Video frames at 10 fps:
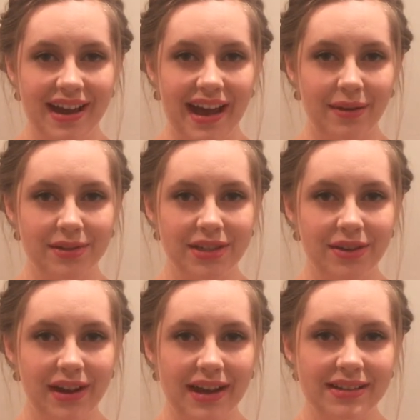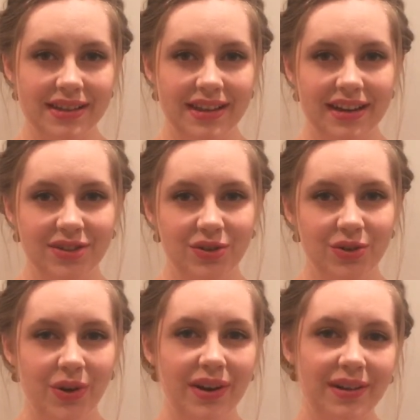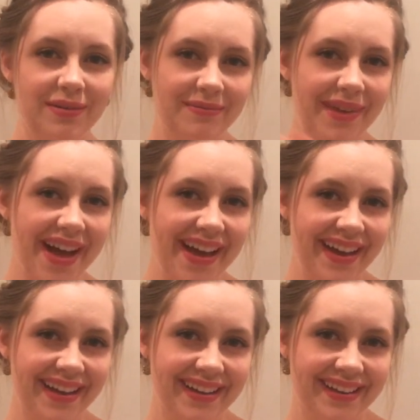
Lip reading: I will see you guys on the next tutorial. Bye!